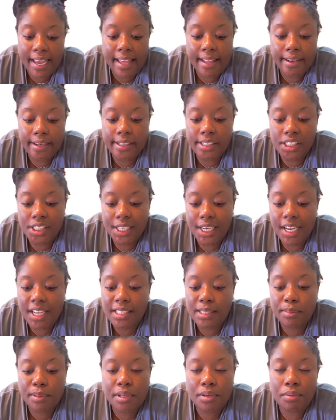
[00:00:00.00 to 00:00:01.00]
energy
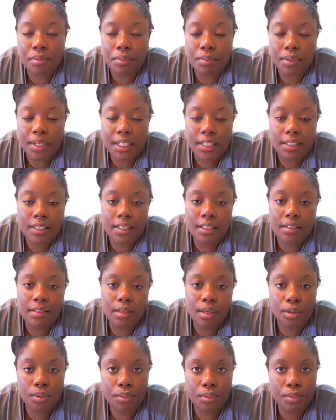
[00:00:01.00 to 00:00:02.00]
has been really
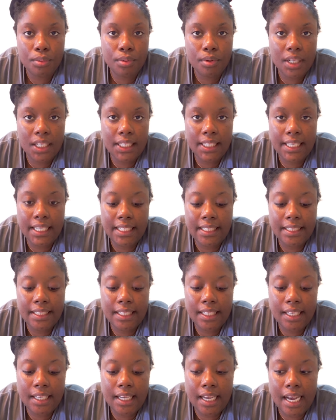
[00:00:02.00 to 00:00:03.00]
low lately.